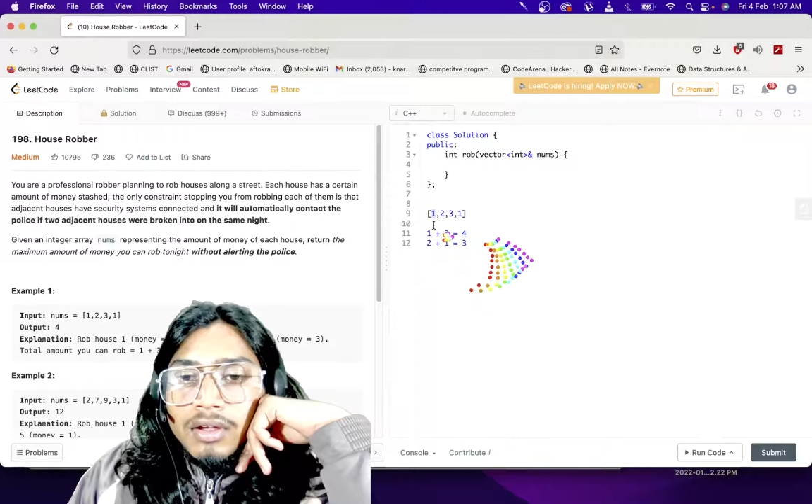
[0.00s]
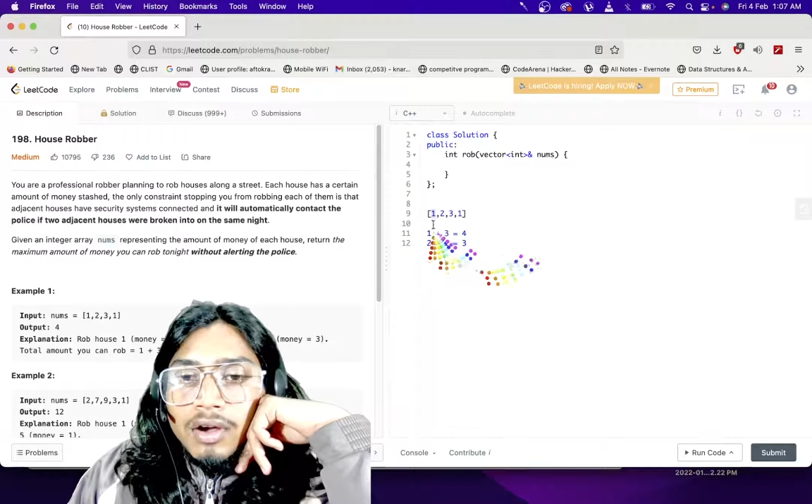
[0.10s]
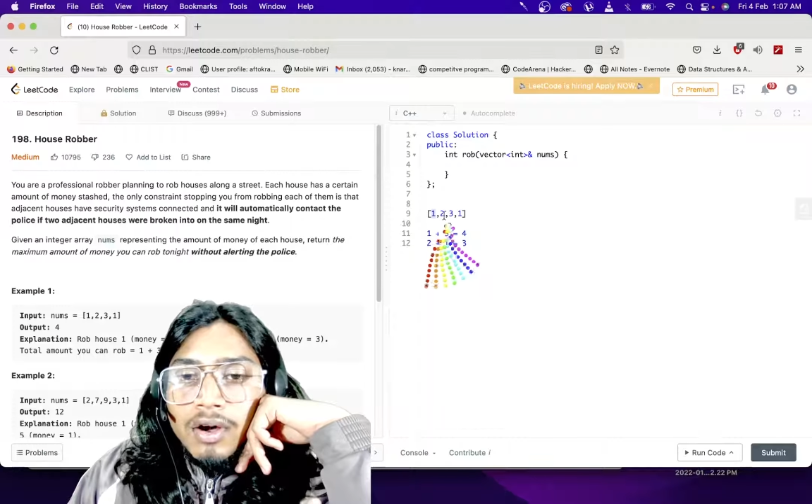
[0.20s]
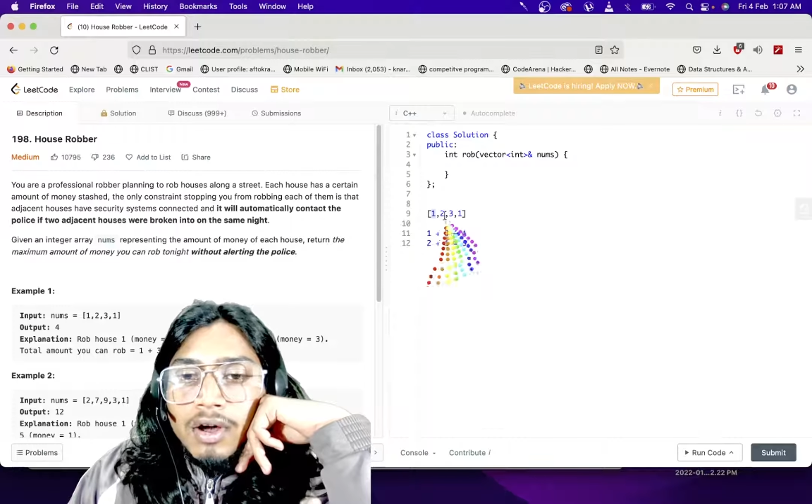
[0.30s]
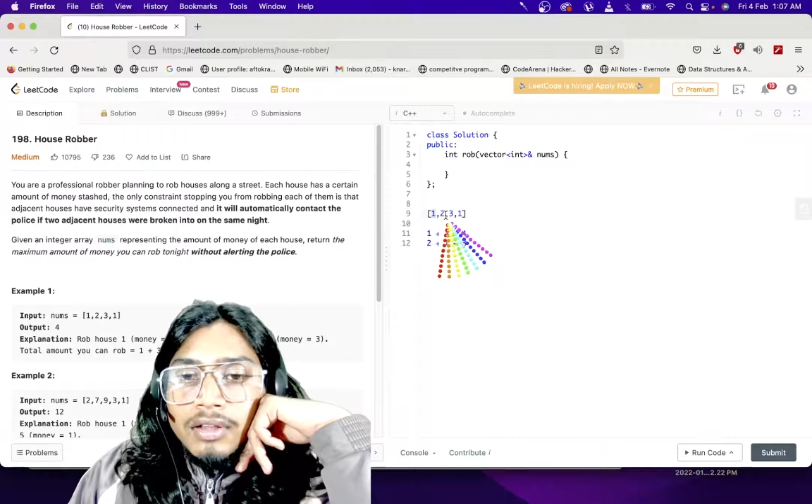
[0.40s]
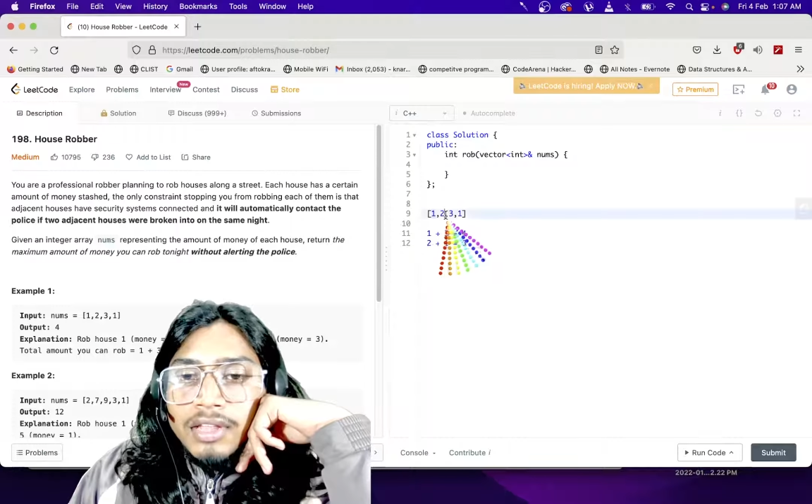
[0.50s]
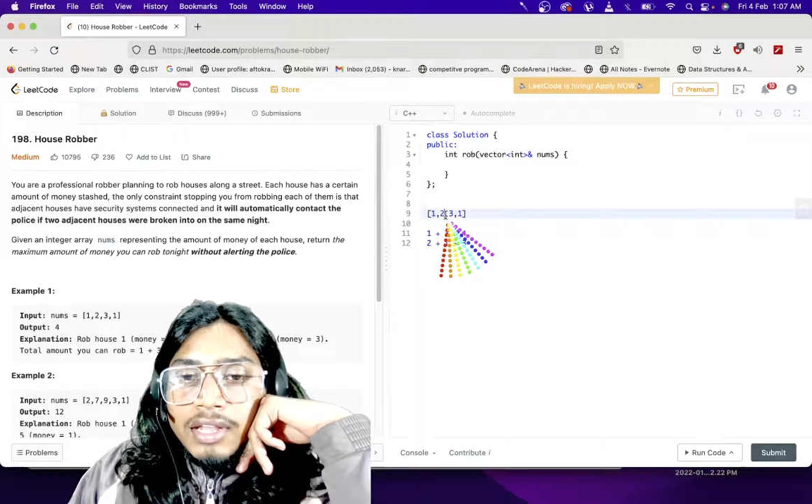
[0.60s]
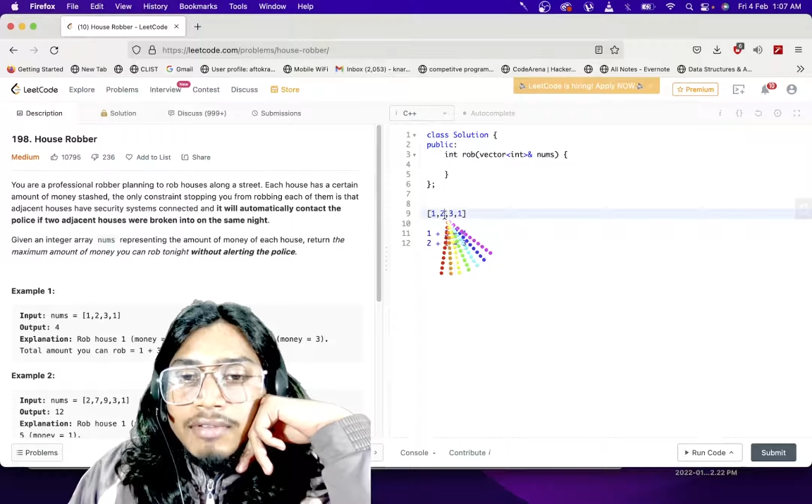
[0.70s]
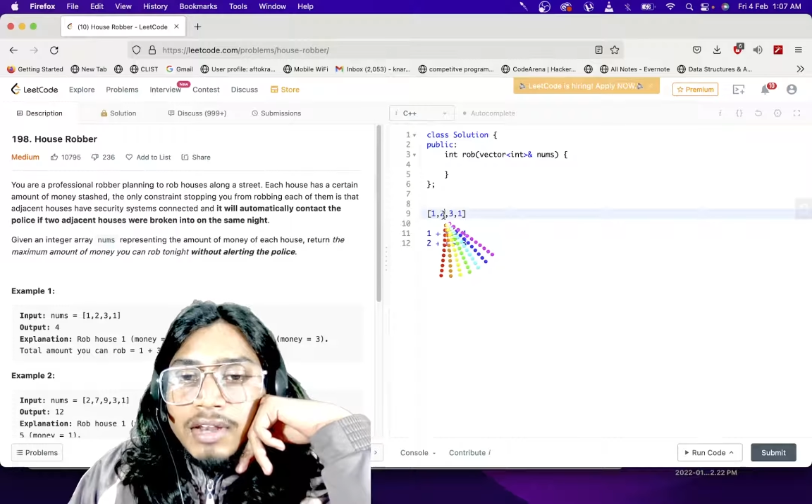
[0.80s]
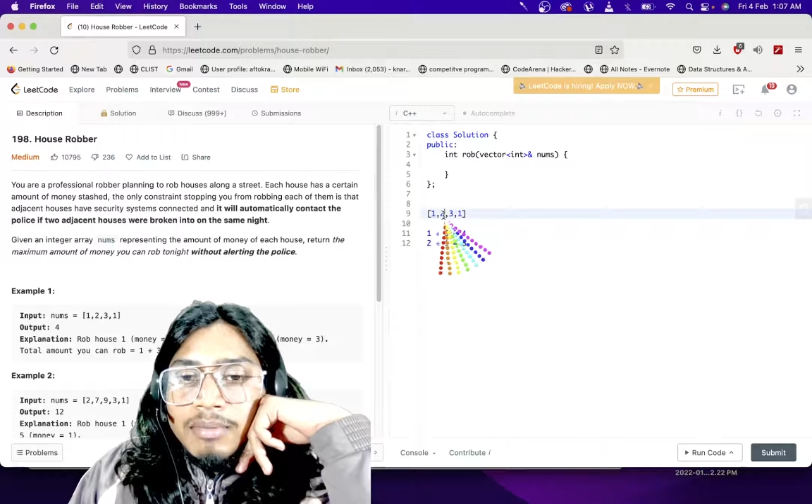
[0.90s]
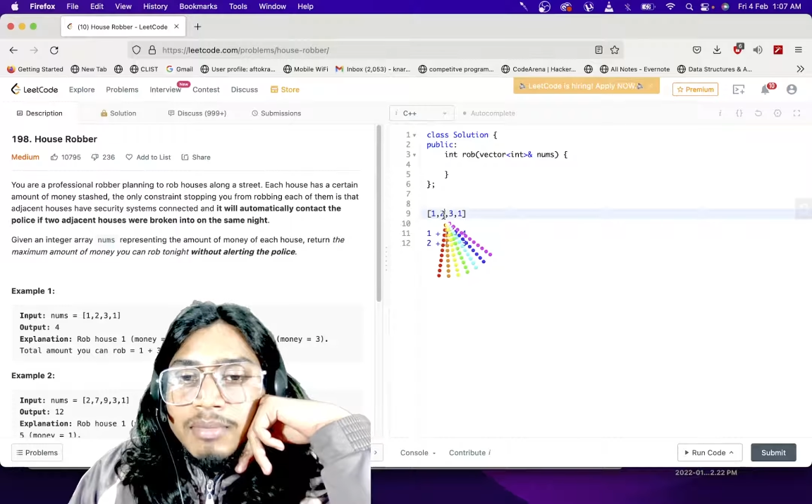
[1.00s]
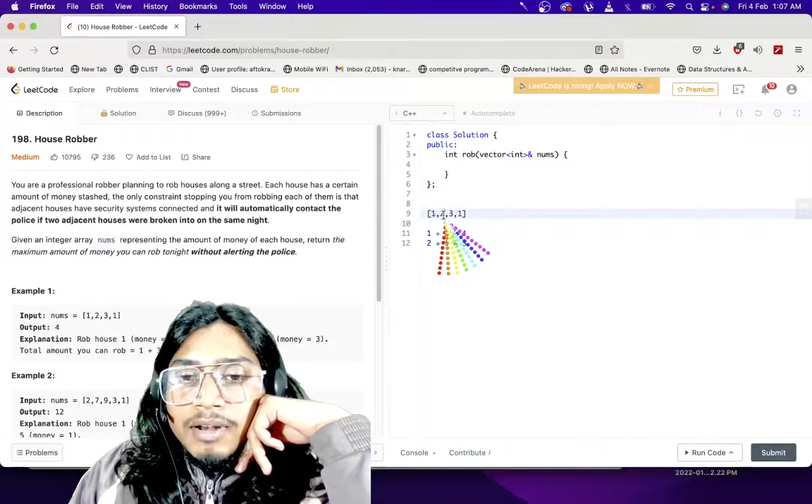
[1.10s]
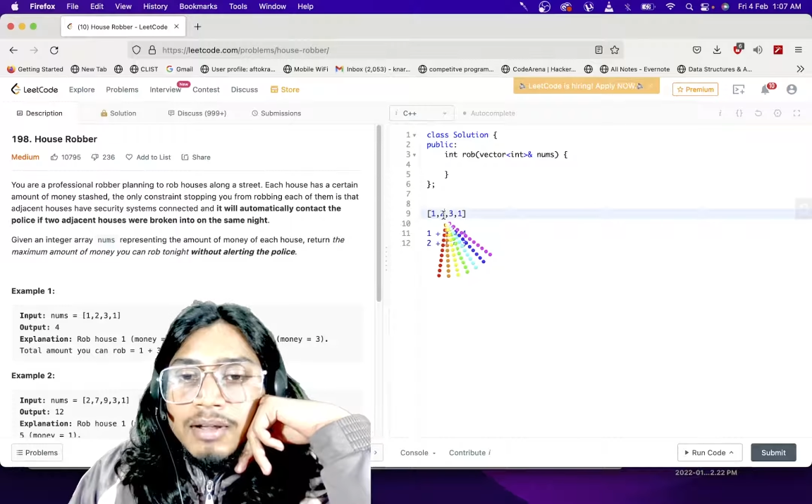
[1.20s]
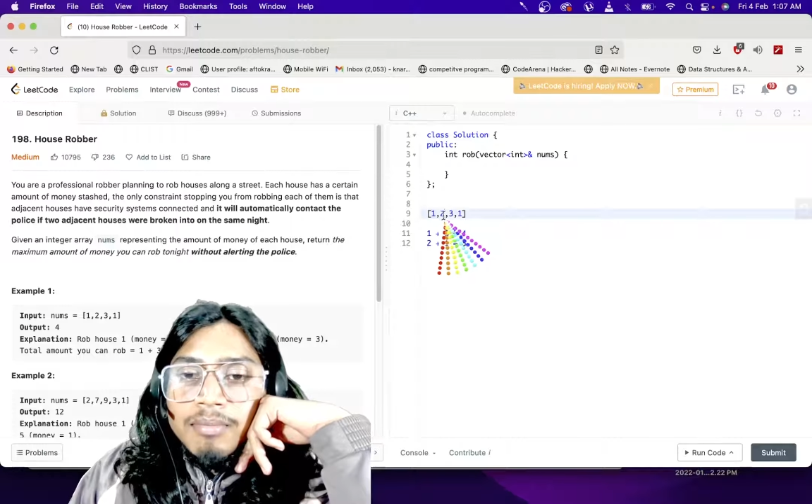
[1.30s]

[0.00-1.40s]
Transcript: or the even number,